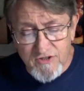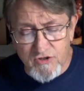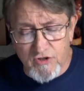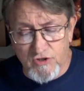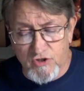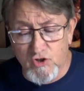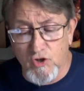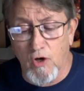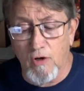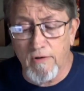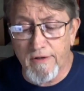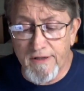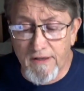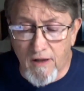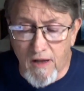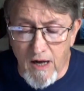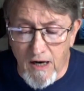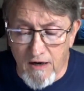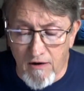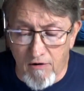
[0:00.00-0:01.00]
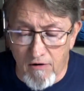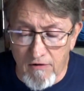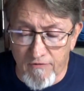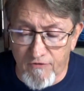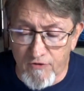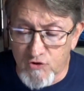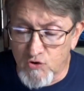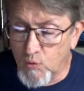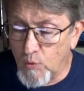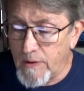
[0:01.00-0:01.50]
to Charlie Lockhart
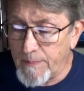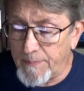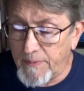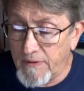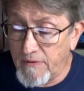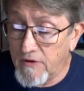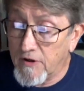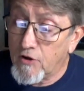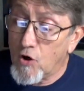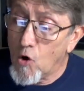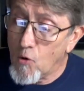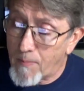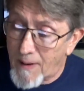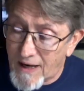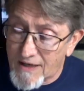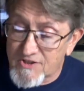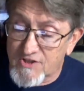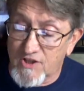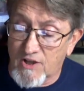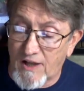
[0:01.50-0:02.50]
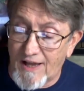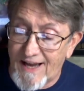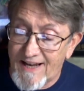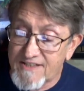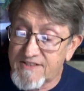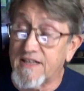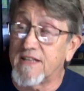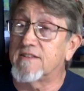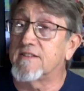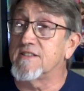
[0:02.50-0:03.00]
for sweeping the no box
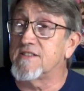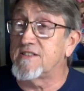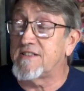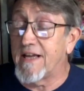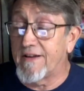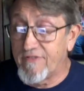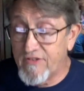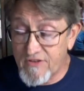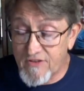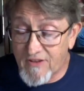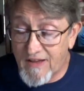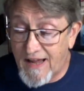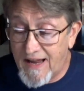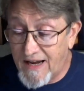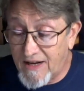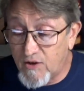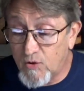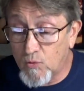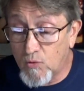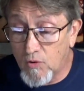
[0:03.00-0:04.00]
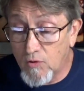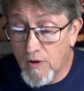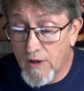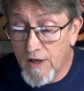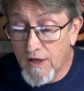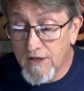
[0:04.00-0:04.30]
class at the 7th annual